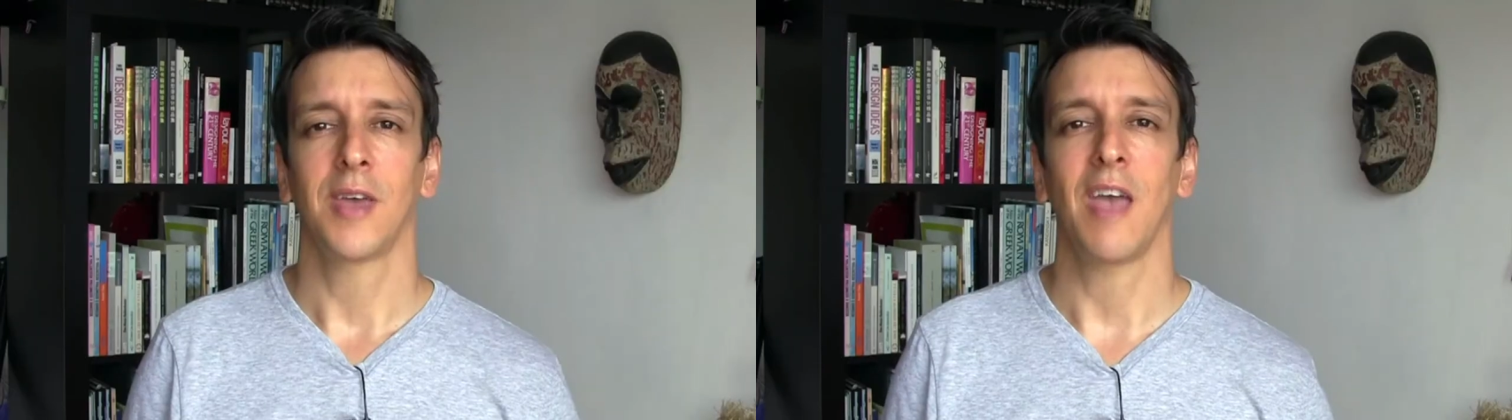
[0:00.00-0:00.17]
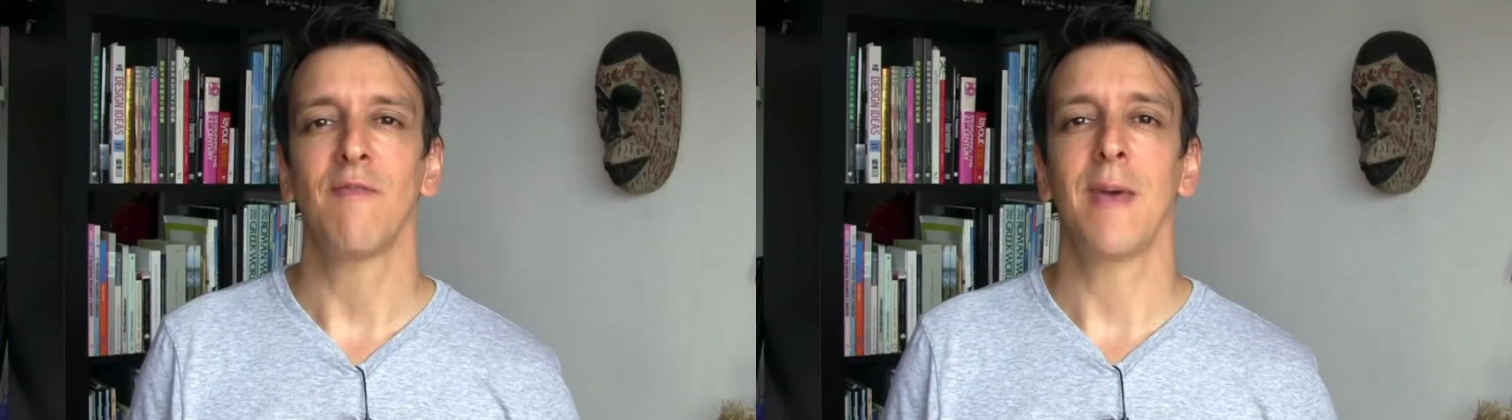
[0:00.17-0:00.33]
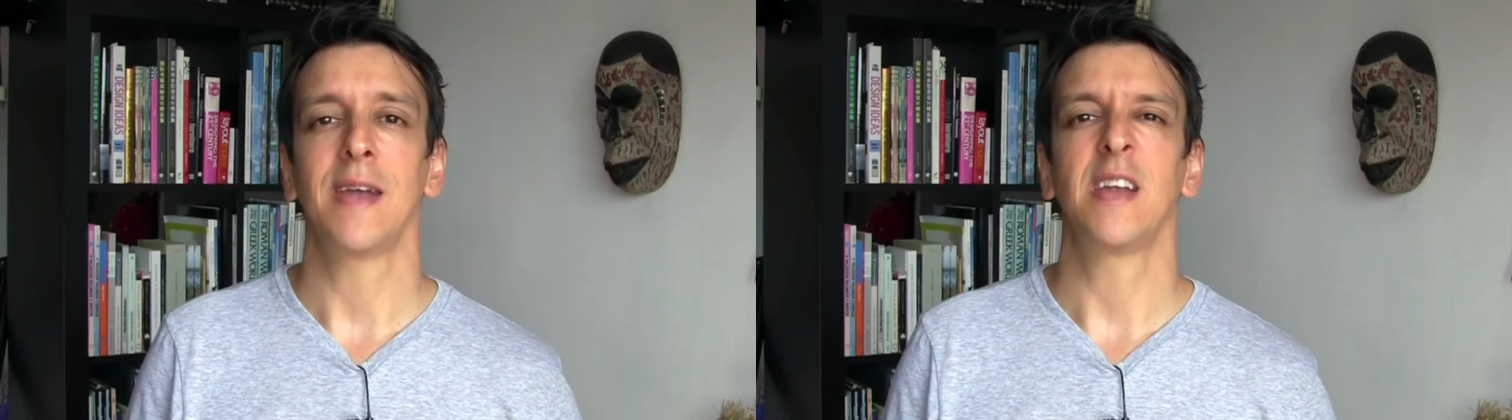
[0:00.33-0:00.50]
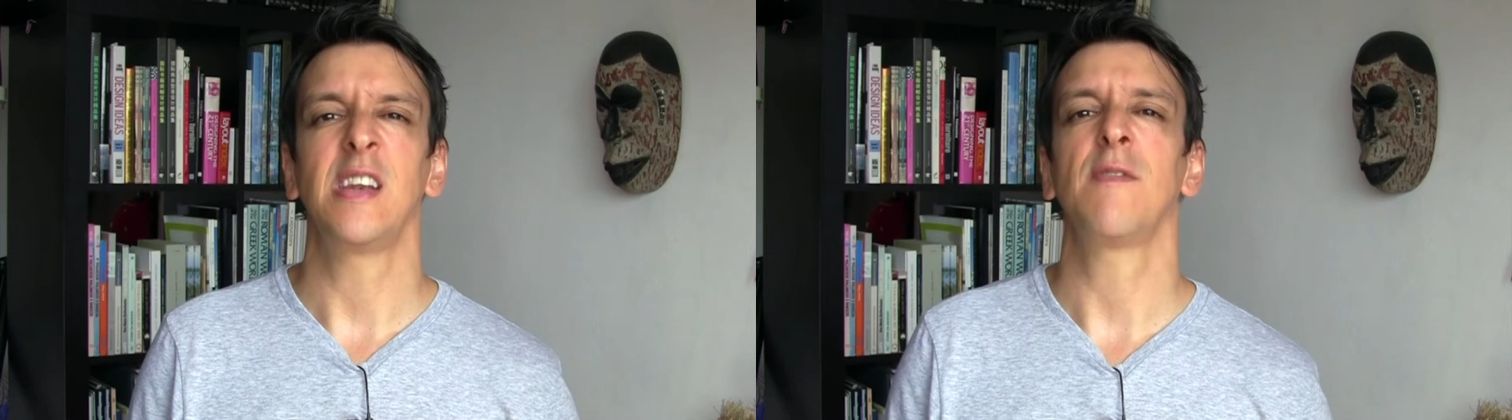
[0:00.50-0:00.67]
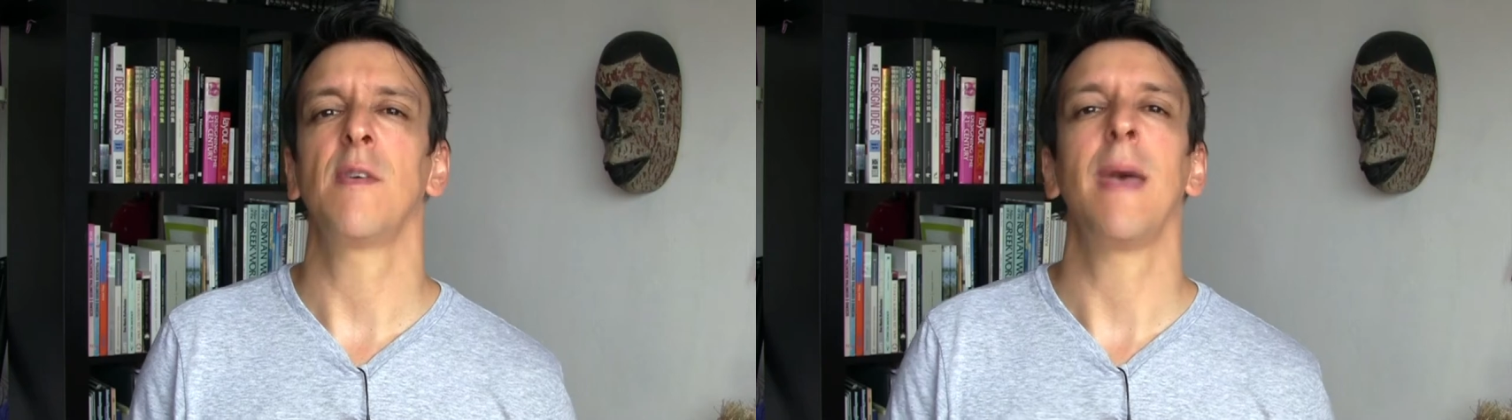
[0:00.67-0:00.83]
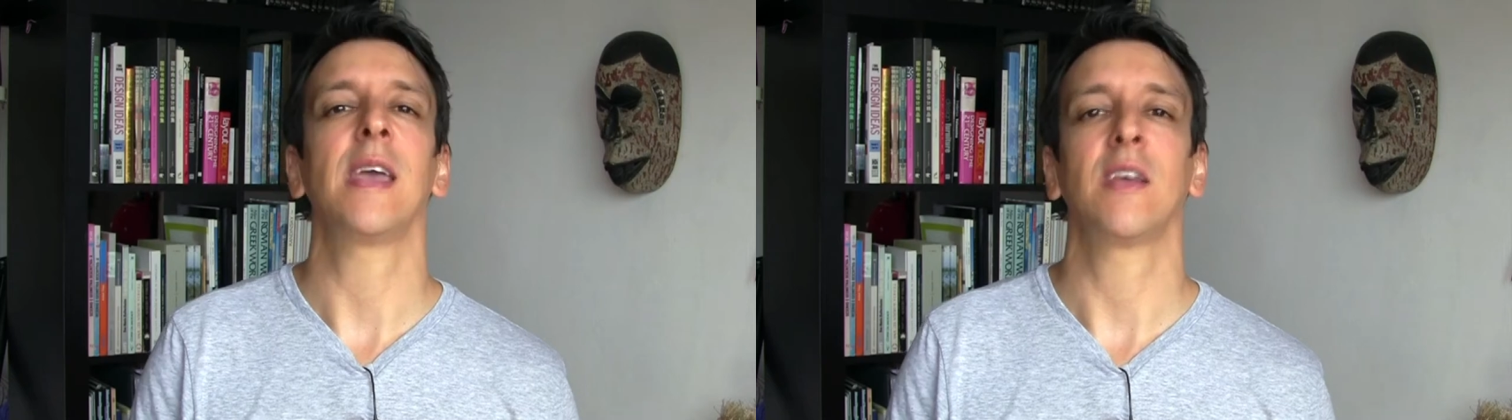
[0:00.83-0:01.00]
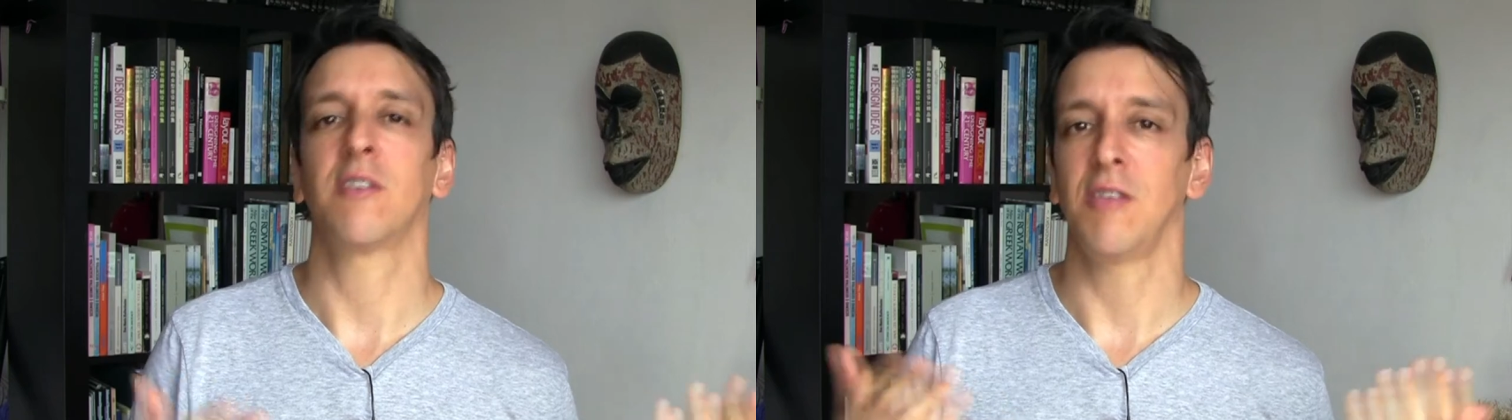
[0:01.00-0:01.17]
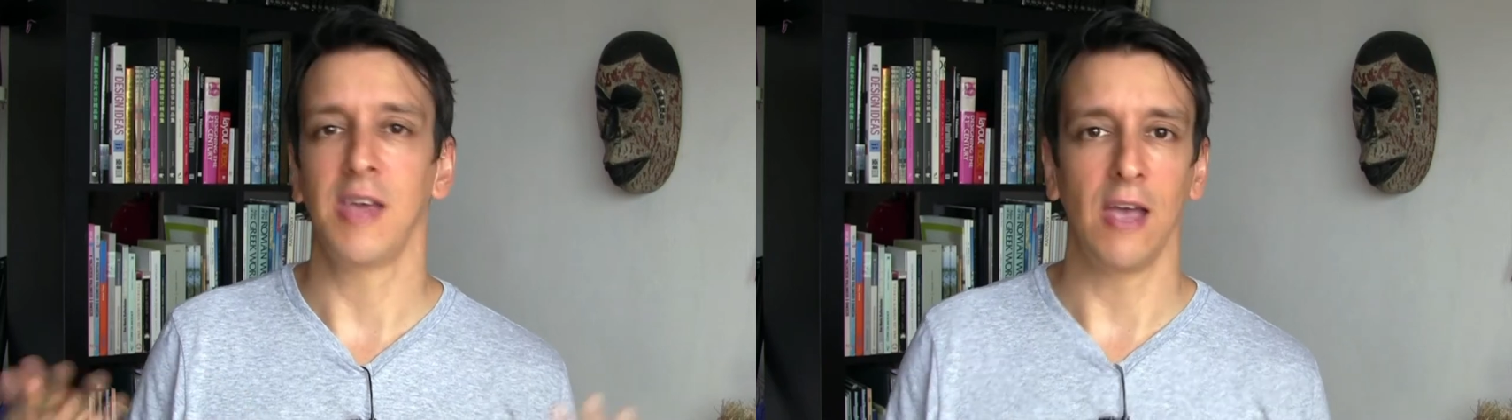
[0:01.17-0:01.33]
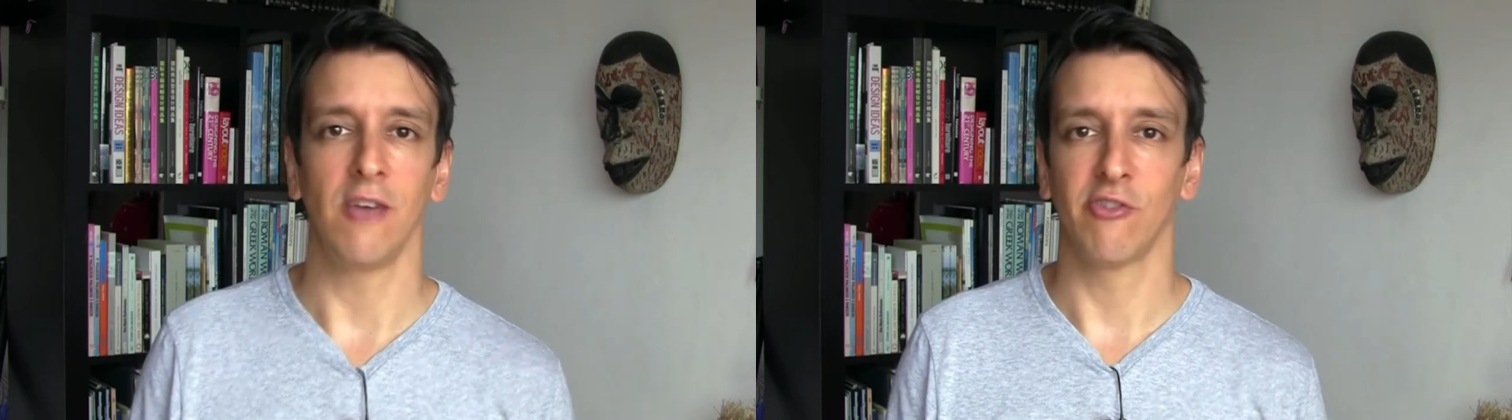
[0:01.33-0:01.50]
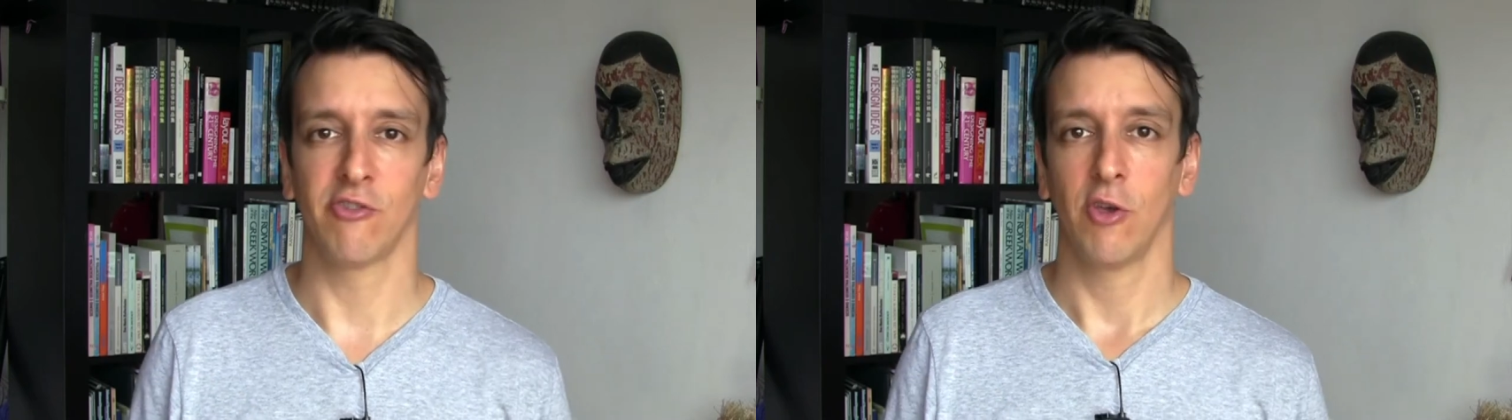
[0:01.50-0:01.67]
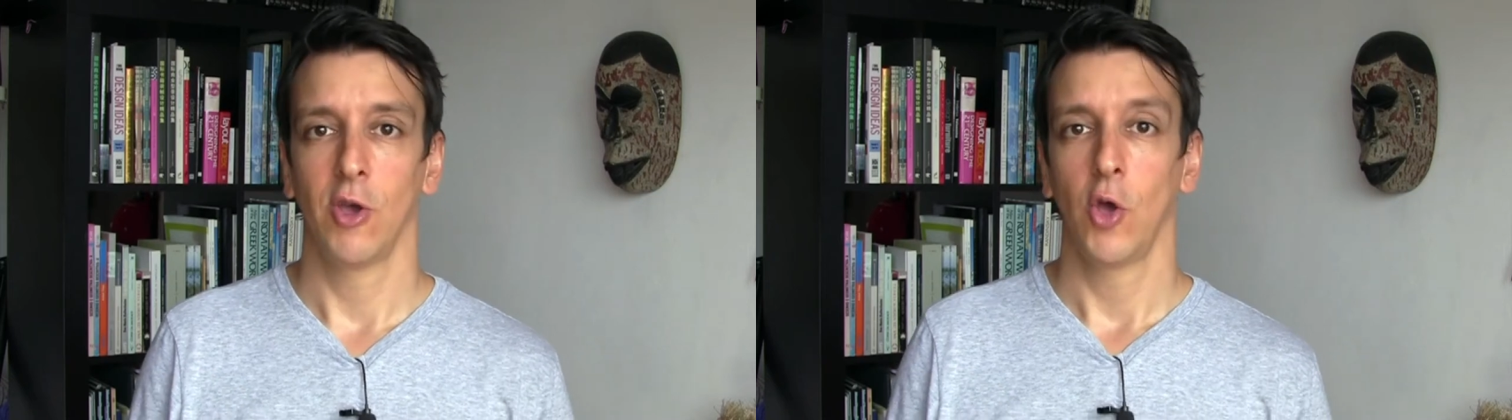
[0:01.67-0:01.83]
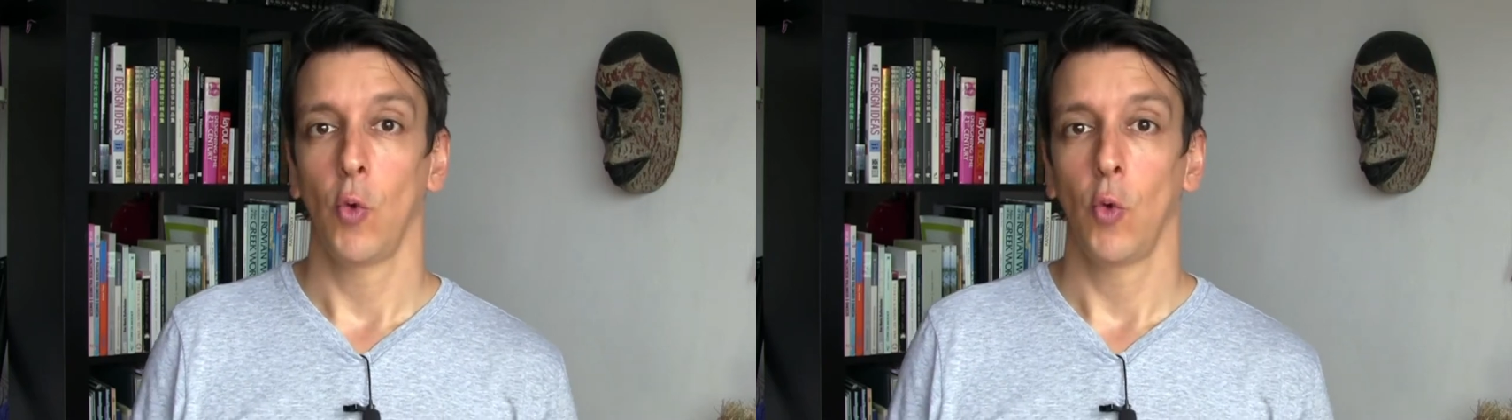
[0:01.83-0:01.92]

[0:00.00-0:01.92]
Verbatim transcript: Cavemen didn't even make it to the ages